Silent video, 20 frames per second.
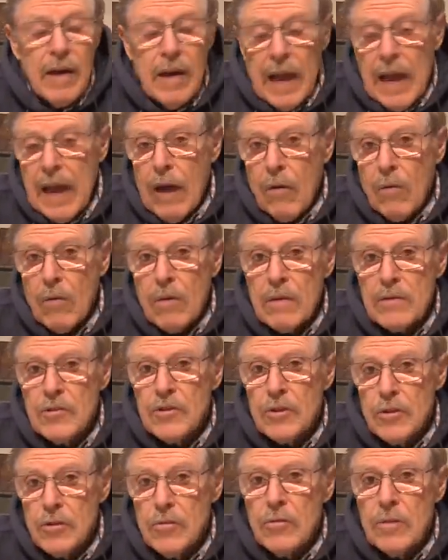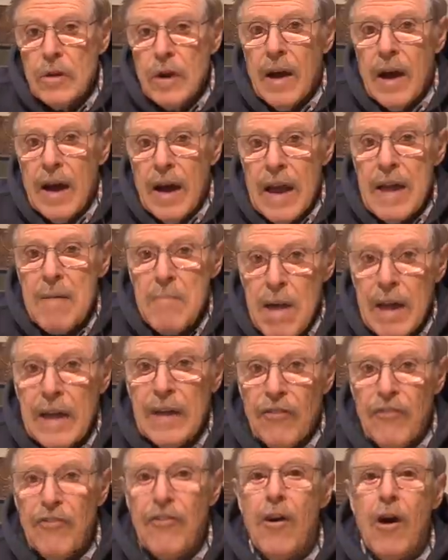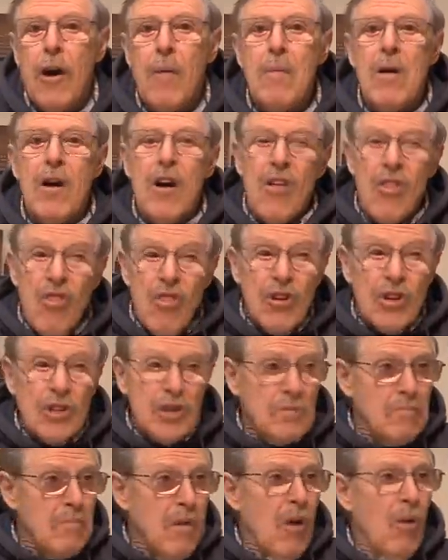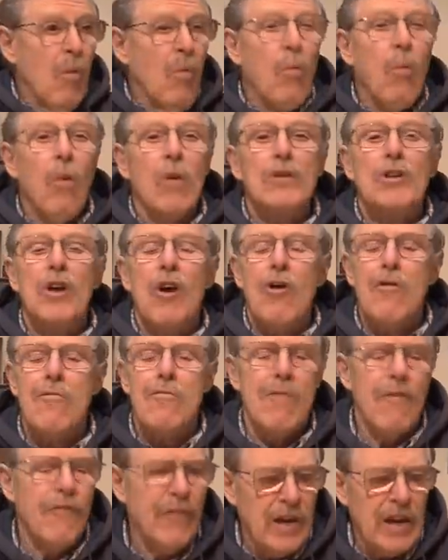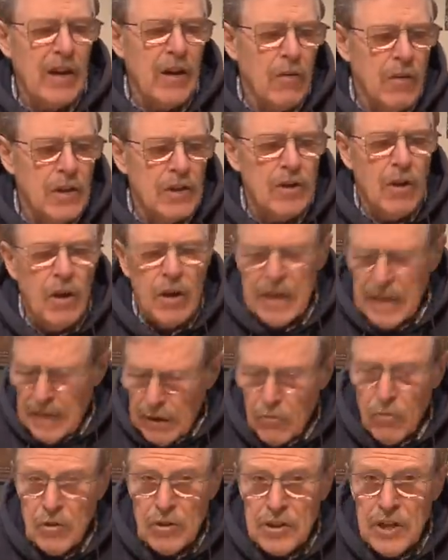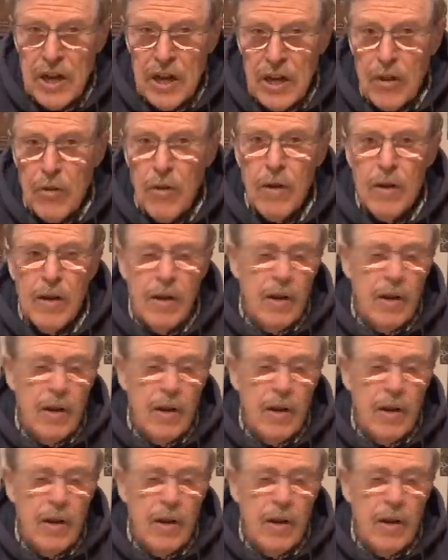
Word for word: out to a maggot farm the smell was horrific, guys. I cannot tell you.